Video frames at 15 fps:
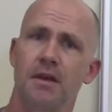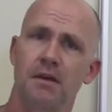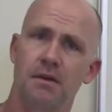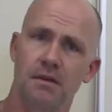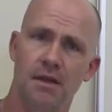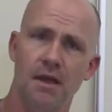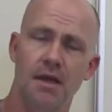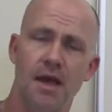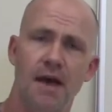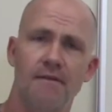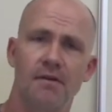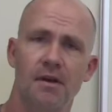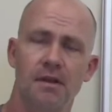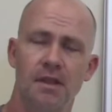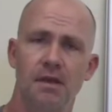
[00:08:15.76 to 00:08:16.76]
they
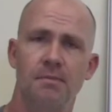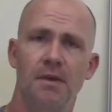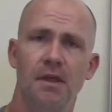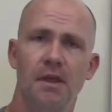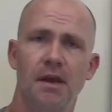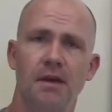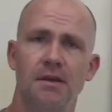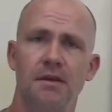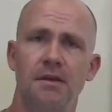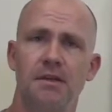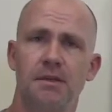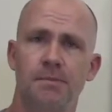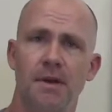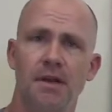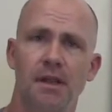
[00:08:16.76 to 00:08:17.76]
have the ability to
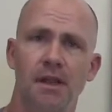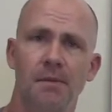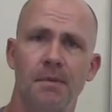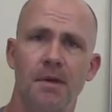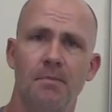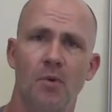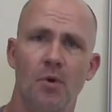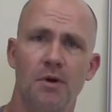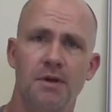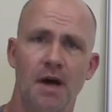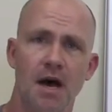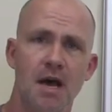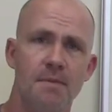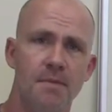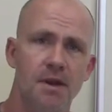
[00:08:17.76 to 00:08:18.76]
spend a little bit more
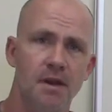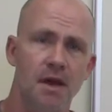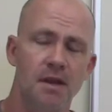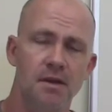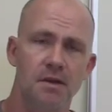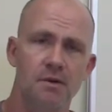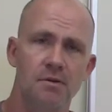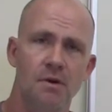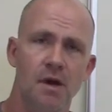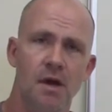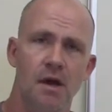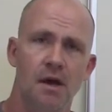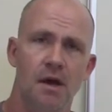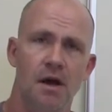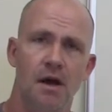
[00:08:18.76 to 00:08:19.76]
time and do
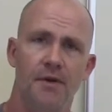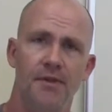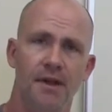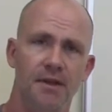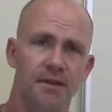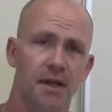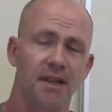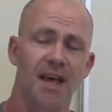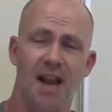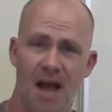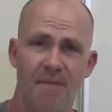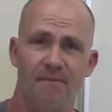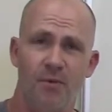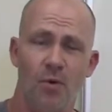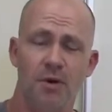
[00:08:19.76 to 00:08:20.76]
things like that.
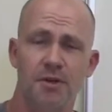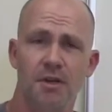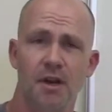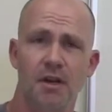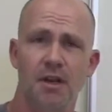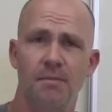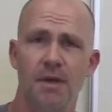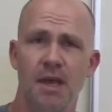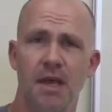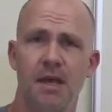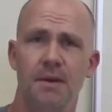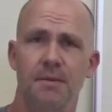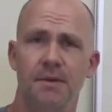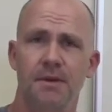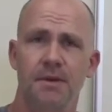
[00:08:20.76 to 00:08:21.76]
I'm fortunate to be
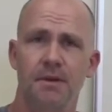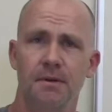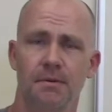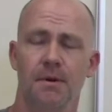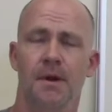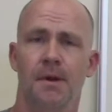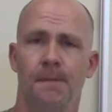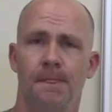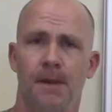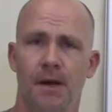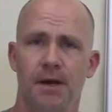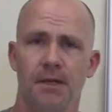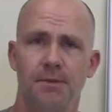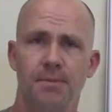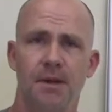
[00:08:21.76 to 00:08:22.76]
able to
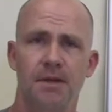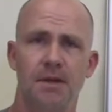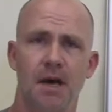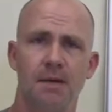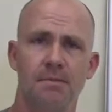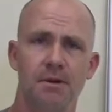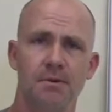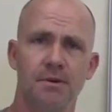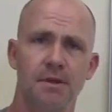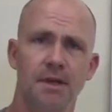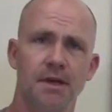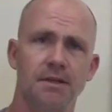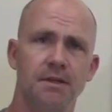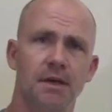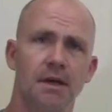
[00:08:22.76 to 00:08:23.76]
spend time doing
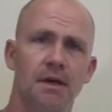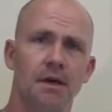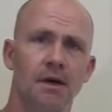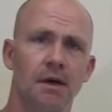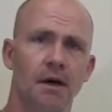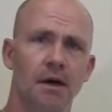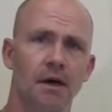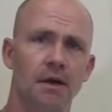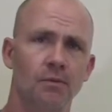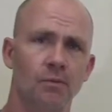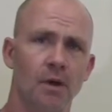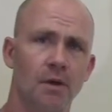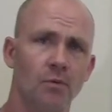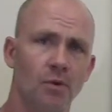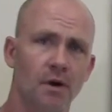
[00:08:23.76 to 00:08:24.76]
this
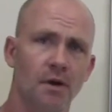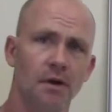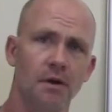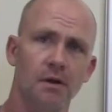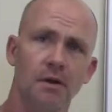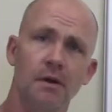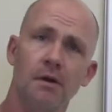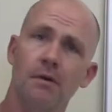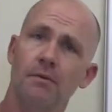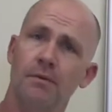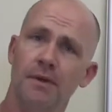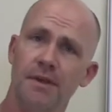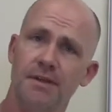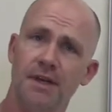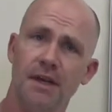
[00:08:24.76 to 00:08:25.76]
and working
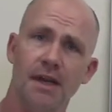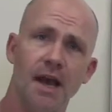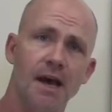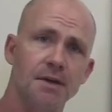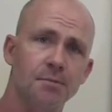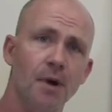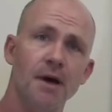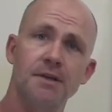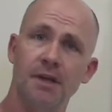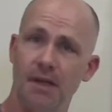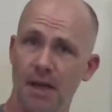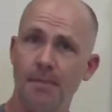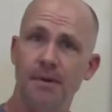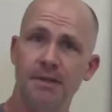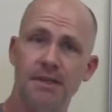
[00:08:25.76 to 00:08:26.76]
with the ZenCash
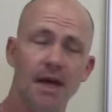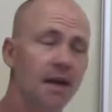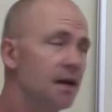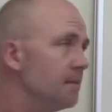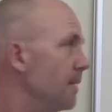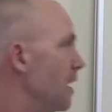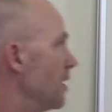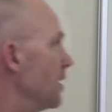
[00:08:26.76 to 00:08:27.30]
project. I'm excited about